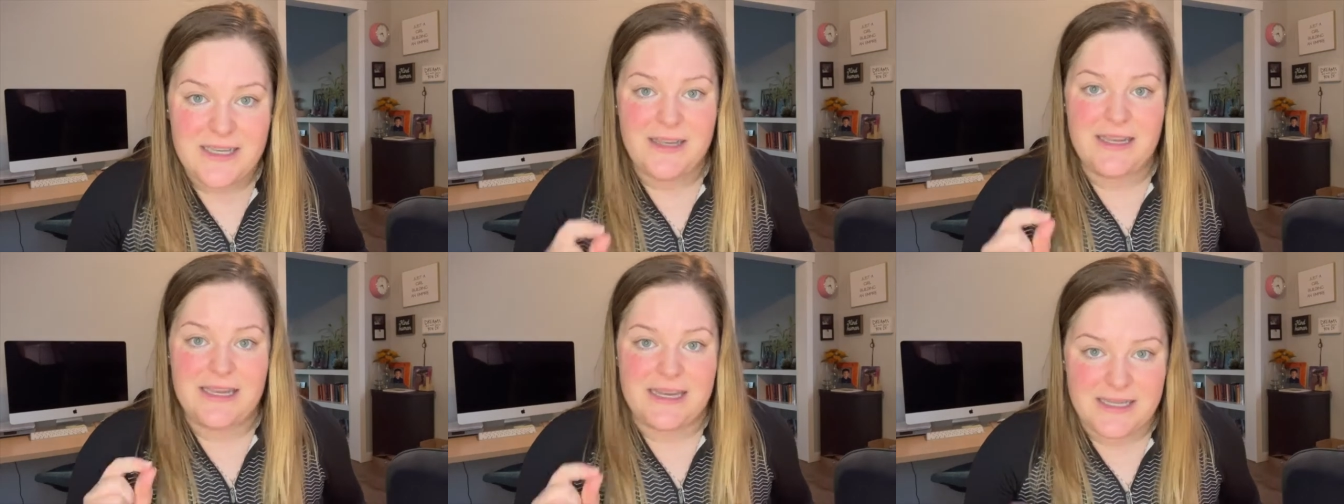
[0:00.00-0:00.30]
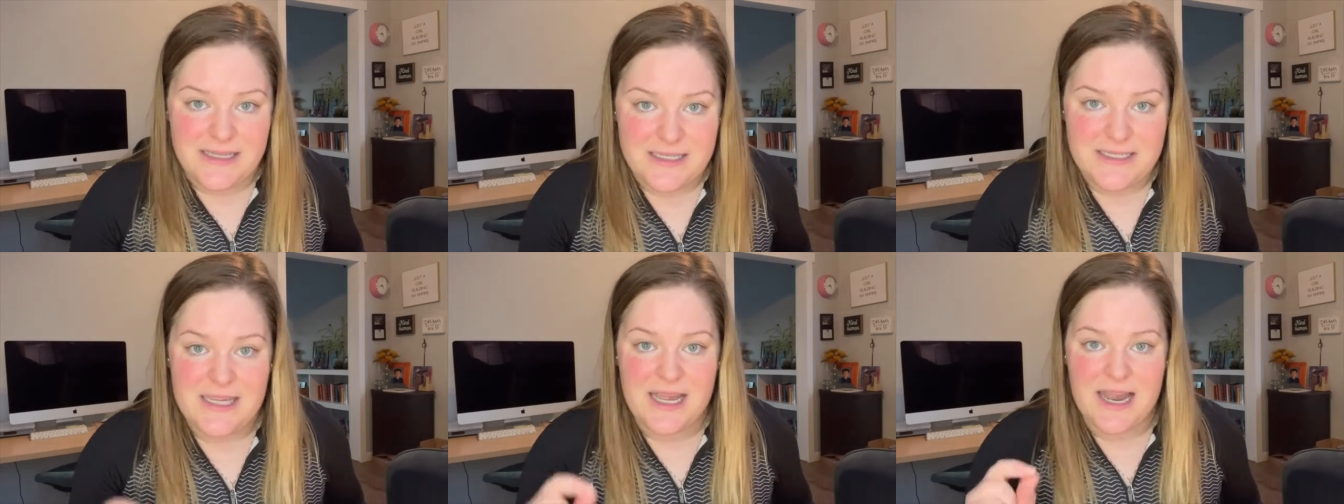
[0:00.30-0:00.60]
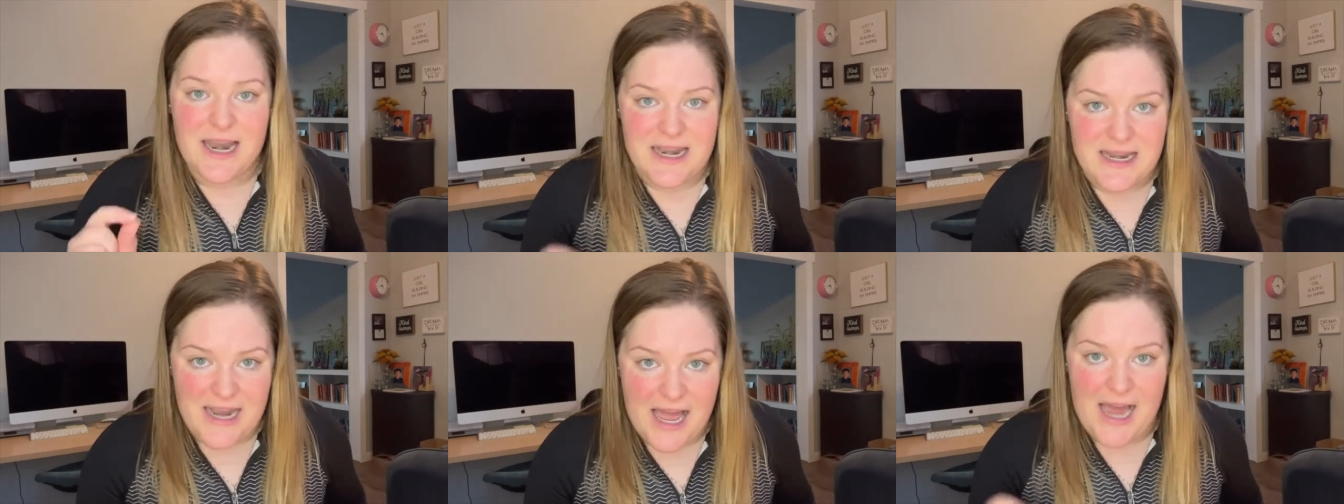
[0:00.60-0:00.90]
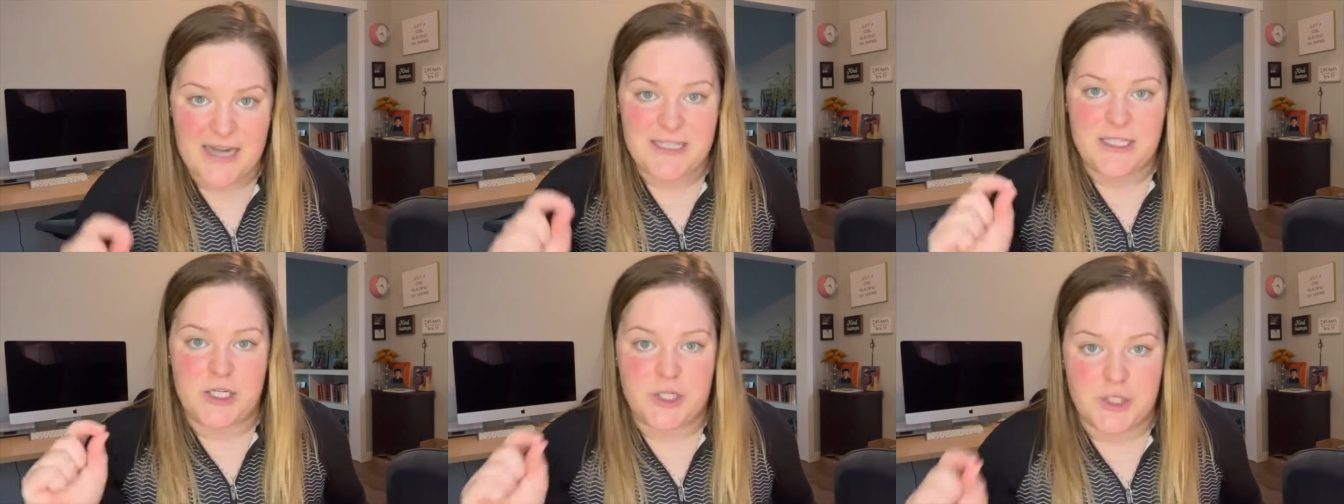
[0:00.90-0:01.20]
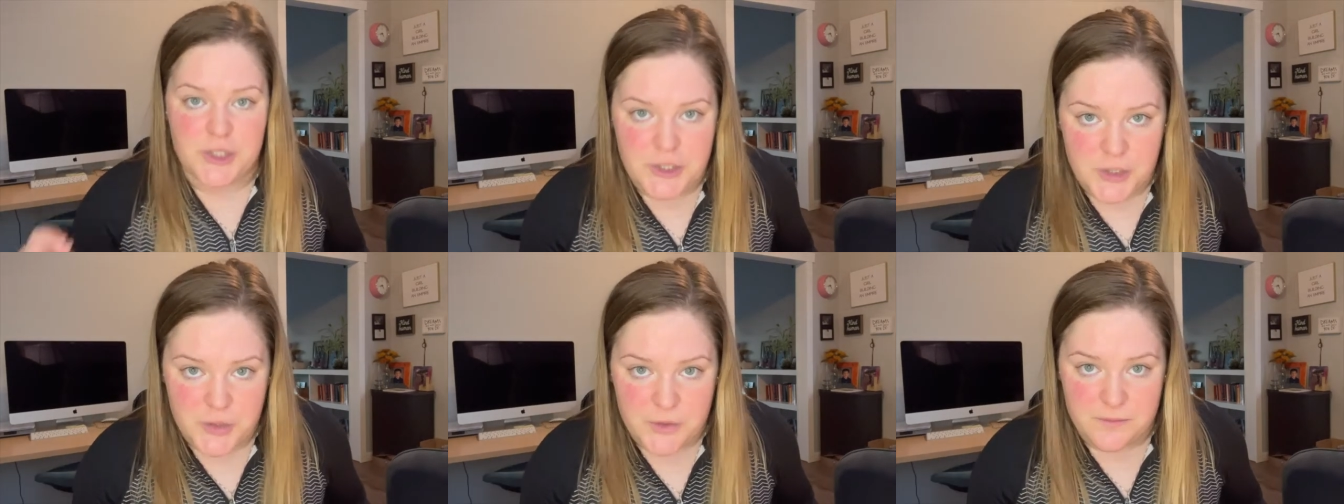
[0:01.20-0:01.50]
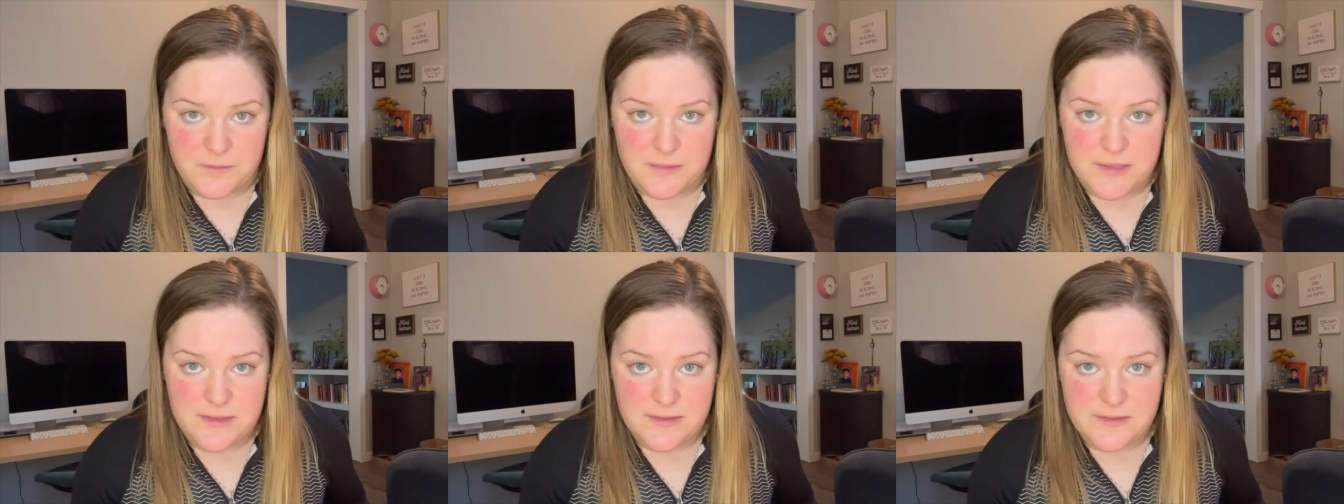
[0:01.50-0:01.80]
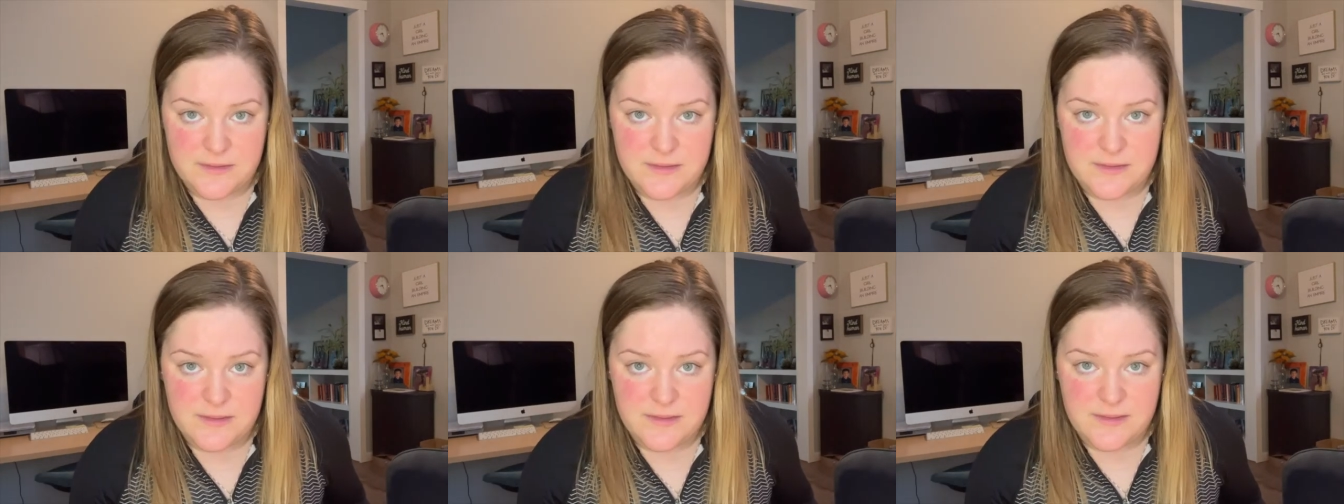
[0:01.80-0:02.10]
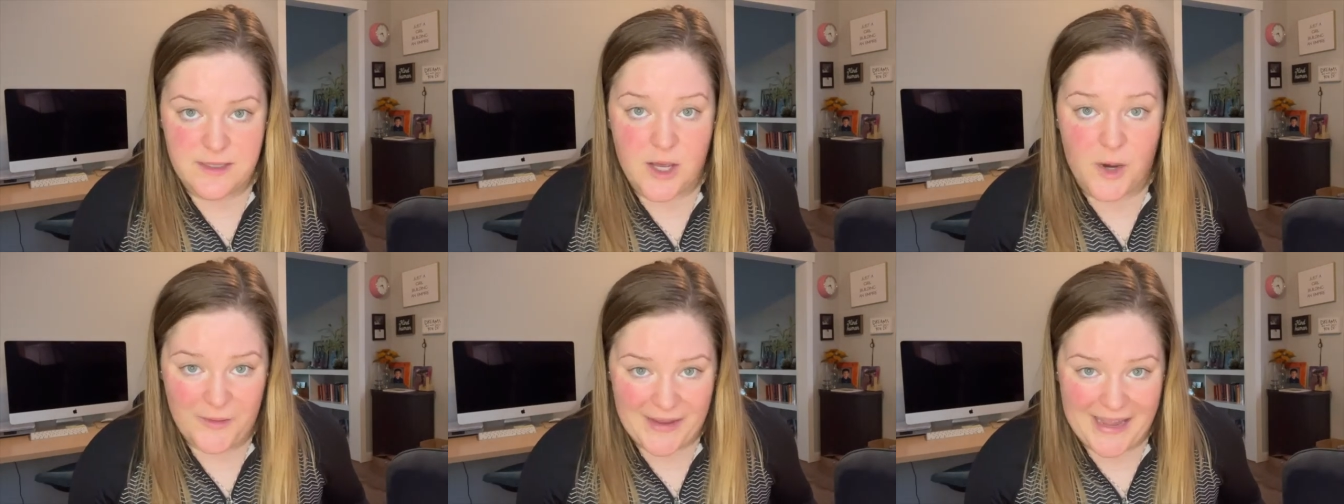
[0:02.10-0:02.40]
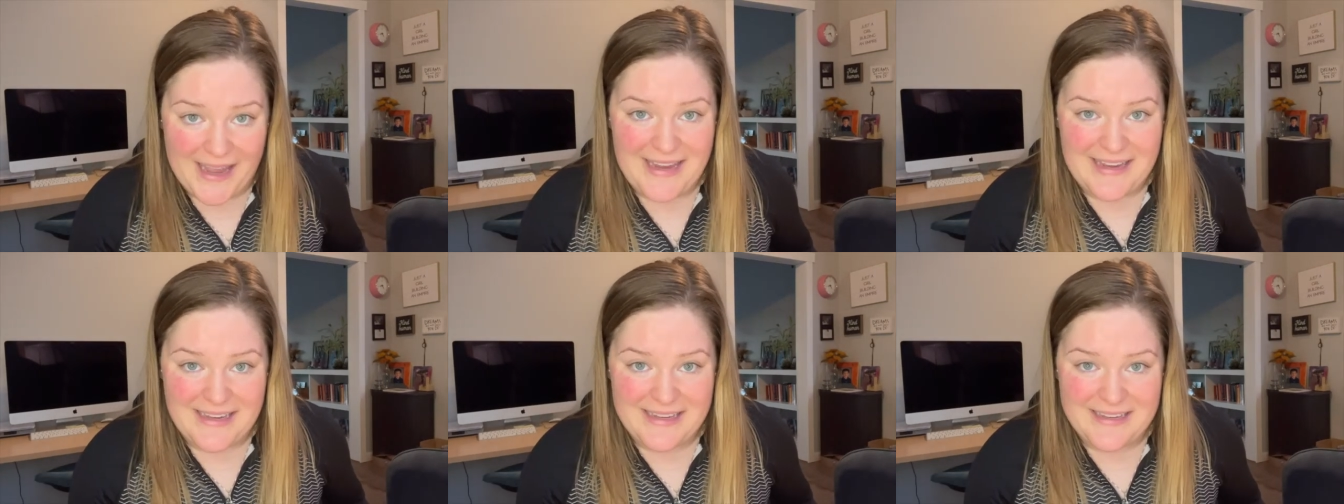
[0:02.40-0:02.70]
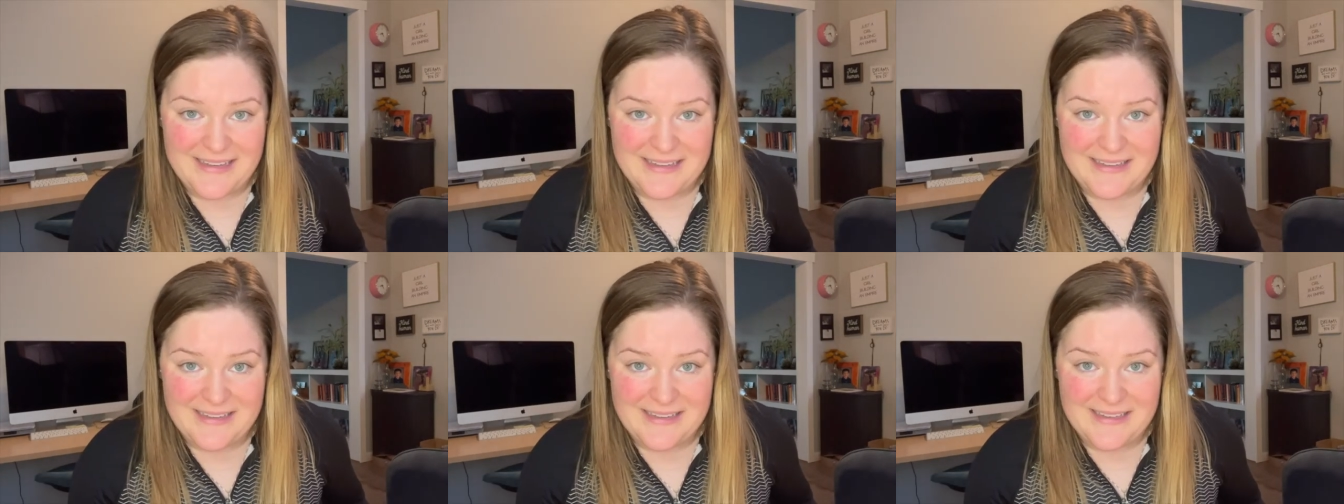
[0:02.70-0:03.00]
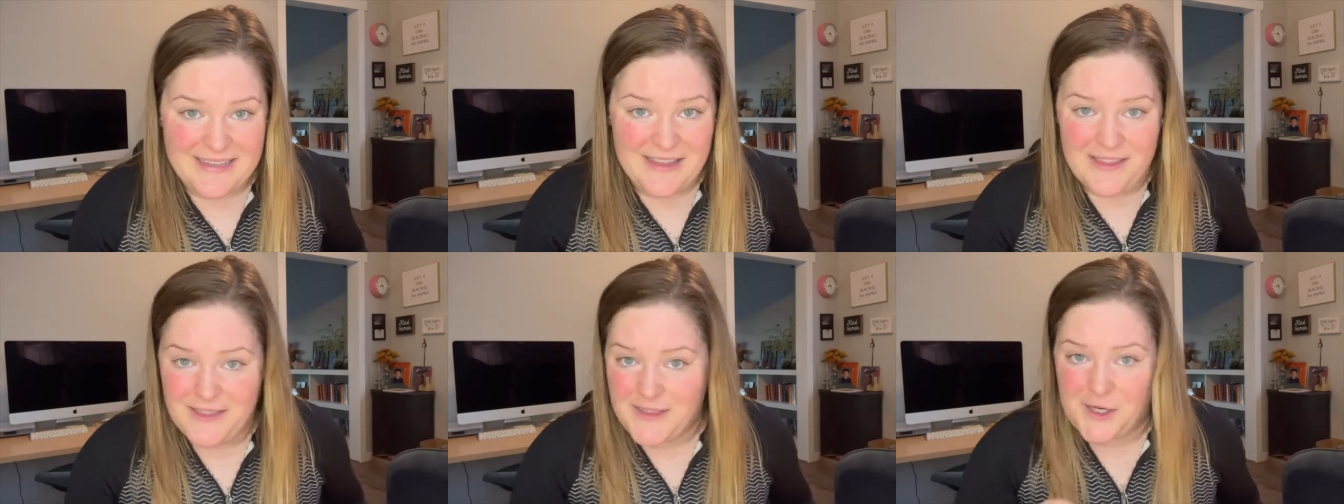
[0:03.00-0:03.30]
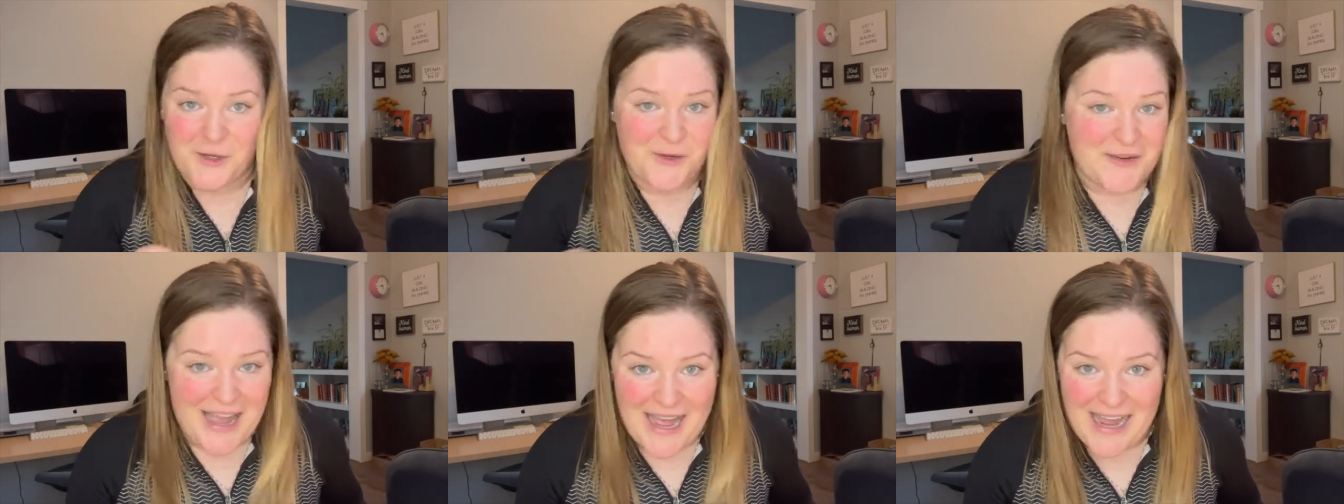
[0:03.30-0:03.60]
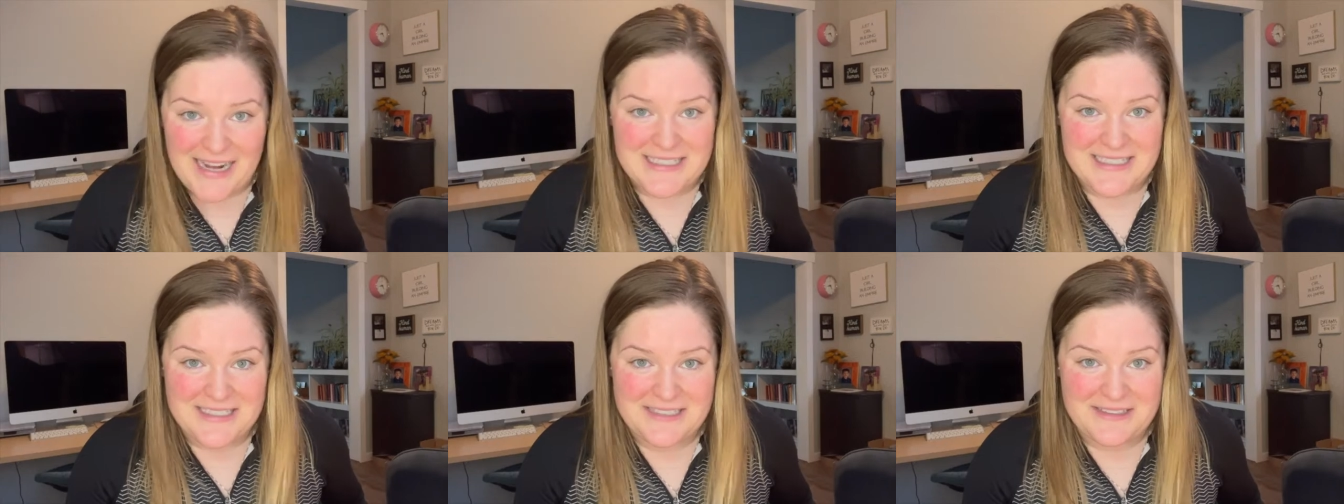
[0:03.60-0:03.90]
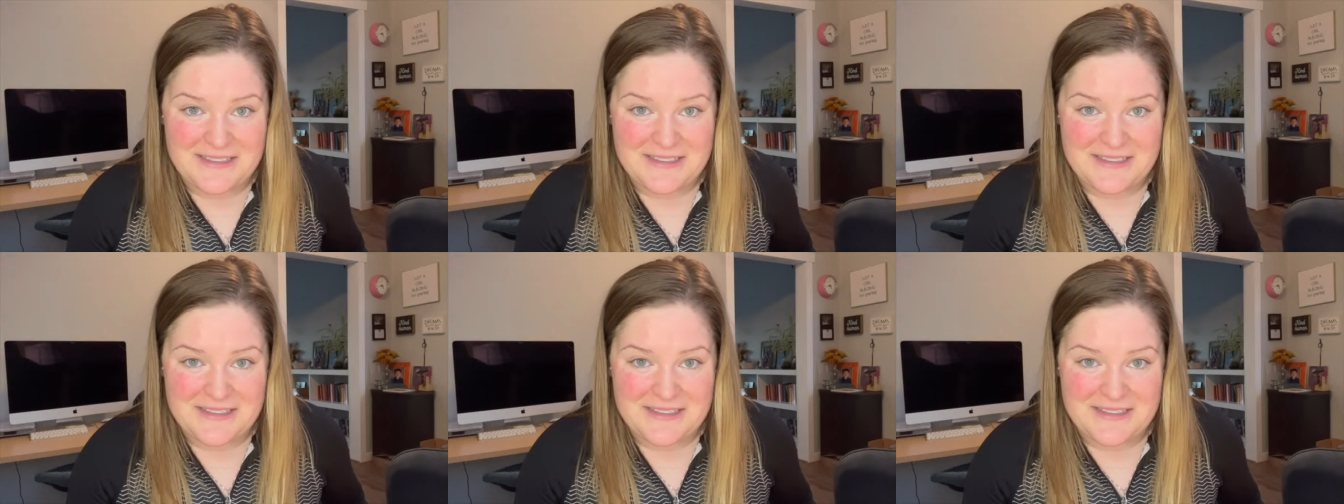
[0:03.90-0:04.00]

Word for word: is not doomed, okay? They're not.